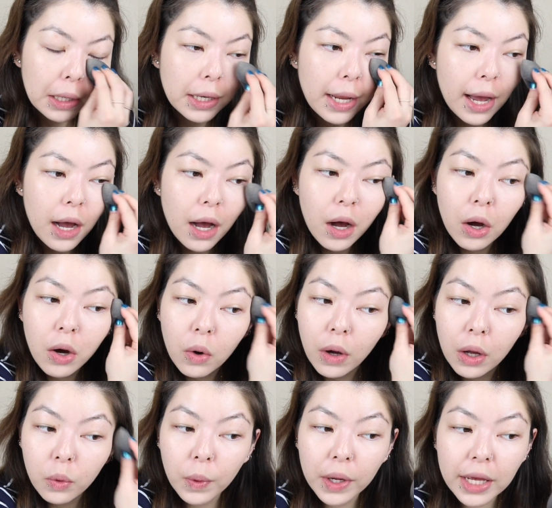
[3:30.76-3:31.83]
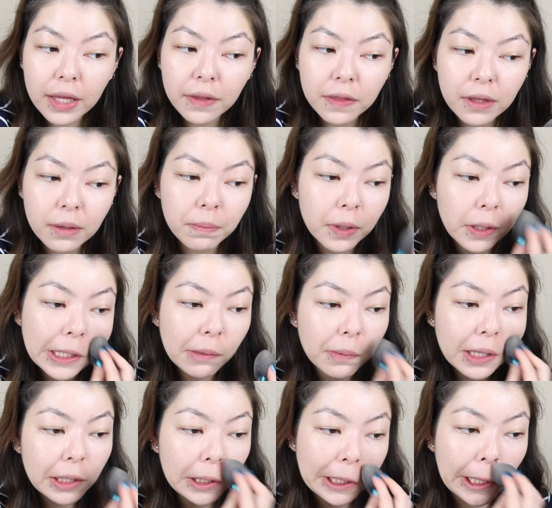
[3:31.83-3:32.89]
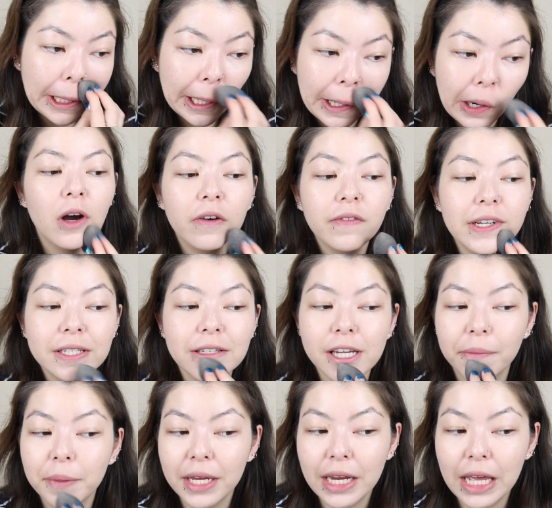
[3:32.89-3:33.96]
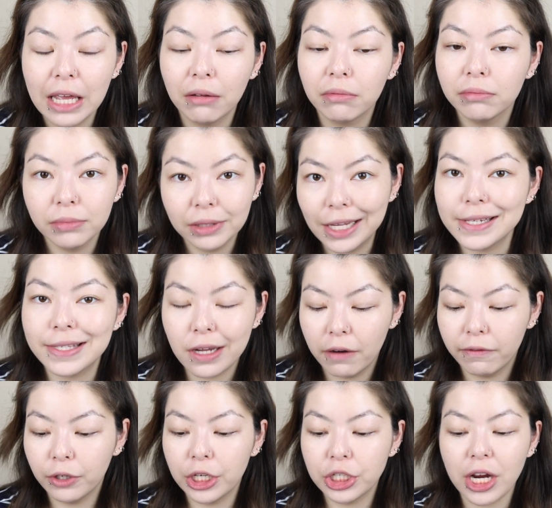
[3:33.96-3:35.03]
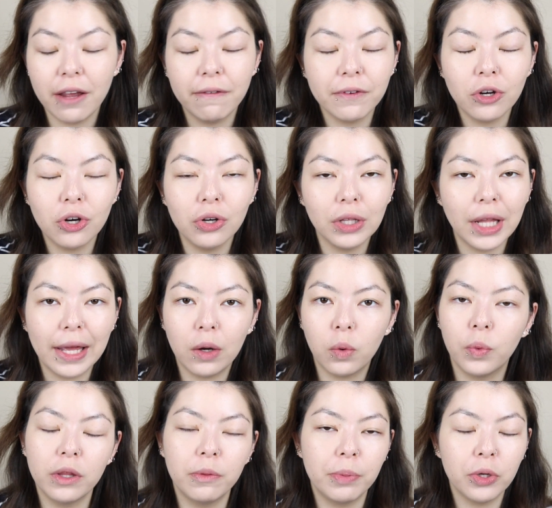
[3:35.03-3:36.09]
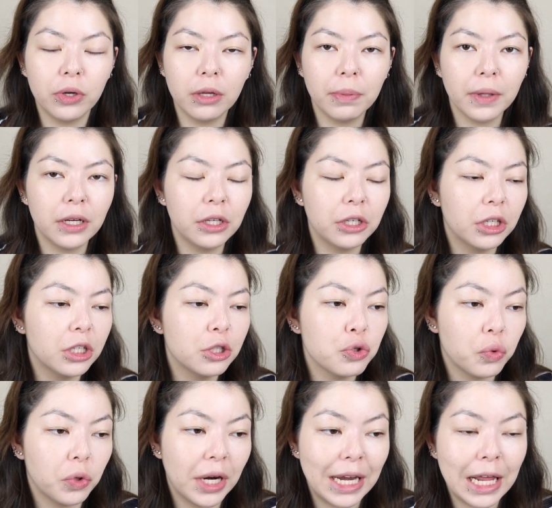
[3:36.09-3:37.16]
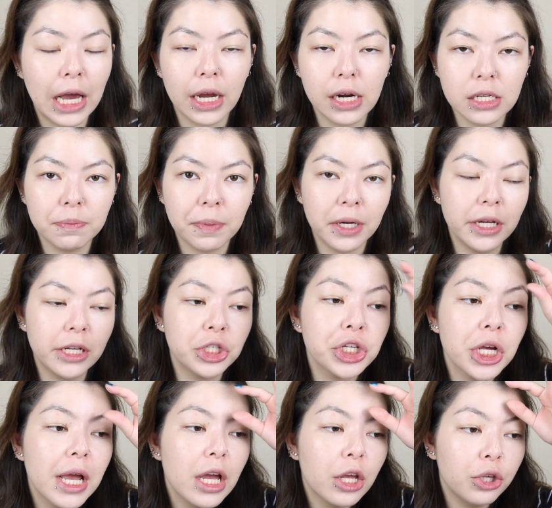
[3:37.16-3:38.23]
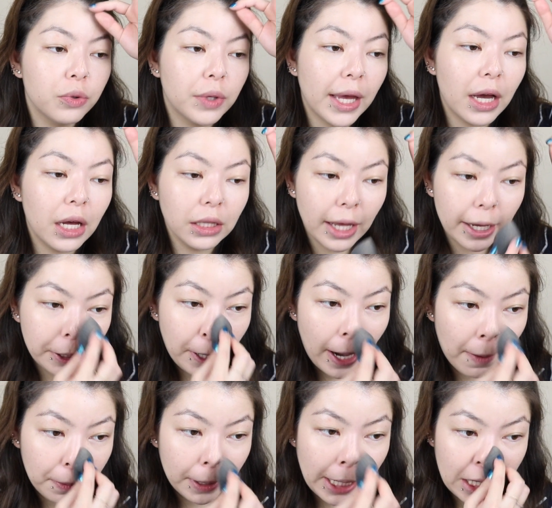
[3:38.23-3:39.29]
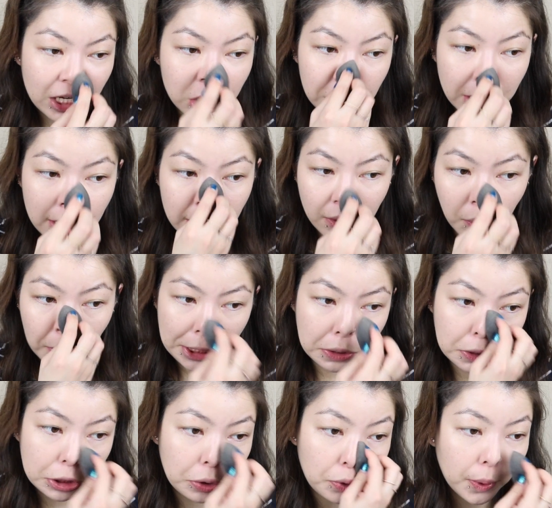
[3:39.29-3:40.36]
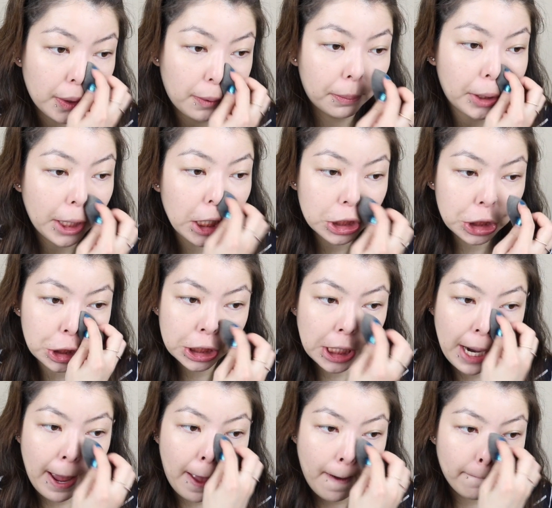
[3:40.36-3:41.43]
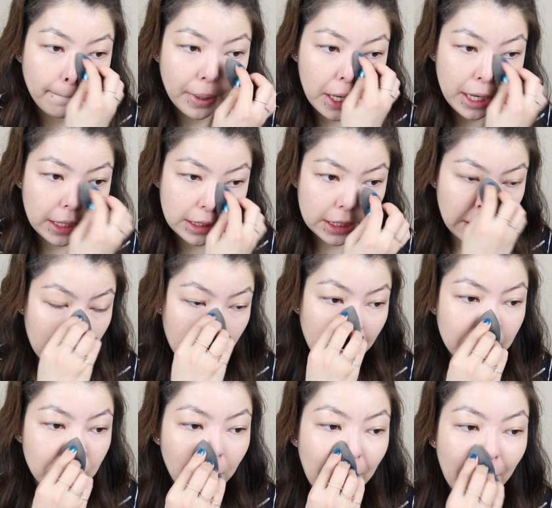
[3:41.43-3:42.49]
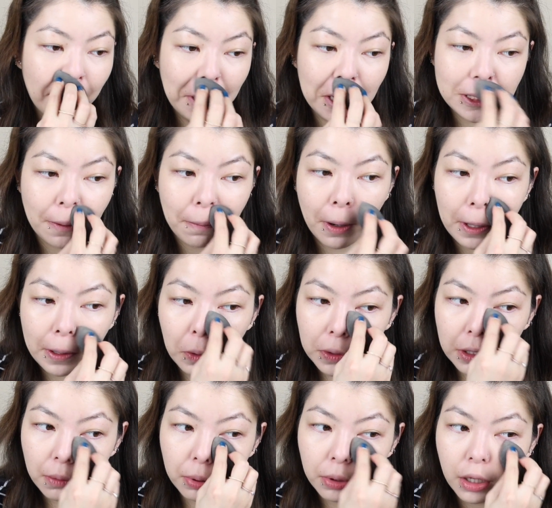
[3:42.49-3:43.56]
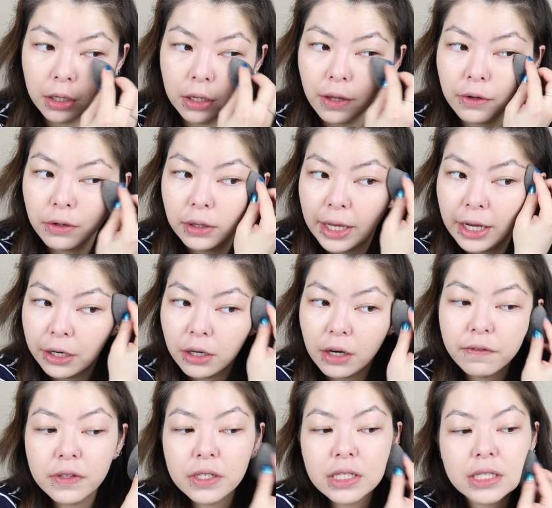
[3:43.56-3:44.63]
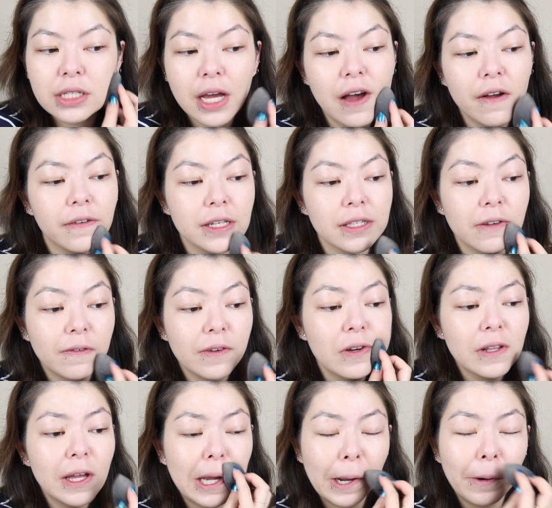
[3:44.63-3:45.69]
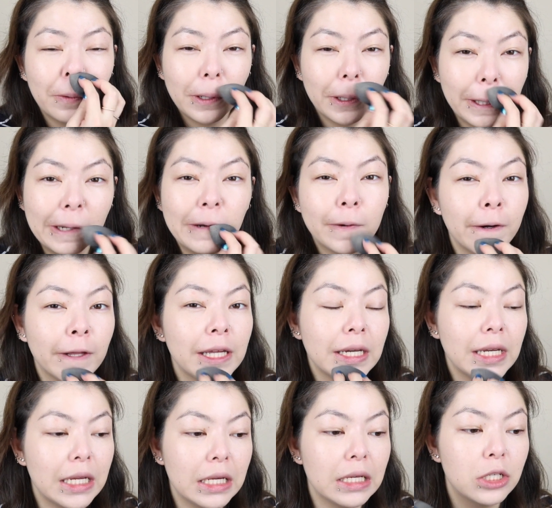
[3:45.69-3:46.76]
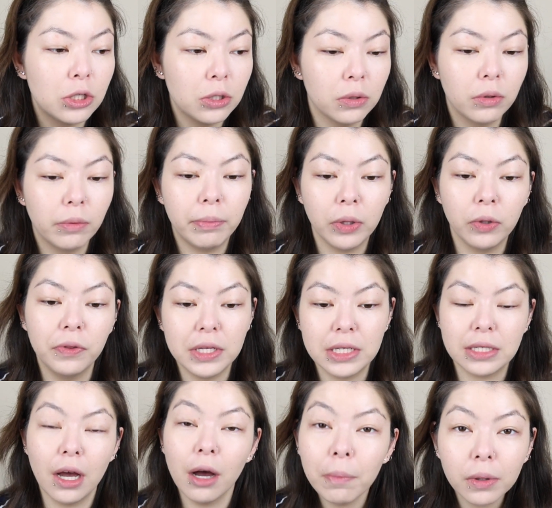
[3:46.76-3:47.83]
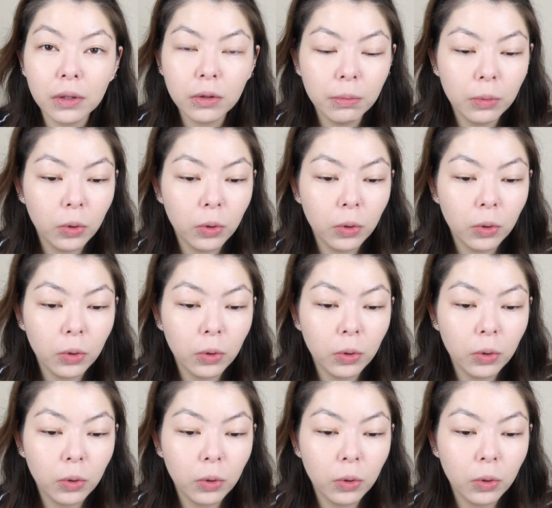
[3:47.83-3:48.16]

Now, with the beauty blender, obviously I'm getting less coverage. I feel like with beauty blenders or any kind of sponge, you get a lighter application than when you do with a brush. But that's okay because I'm probably going to put another layer of this stuff because I feel like I really need to build this up a little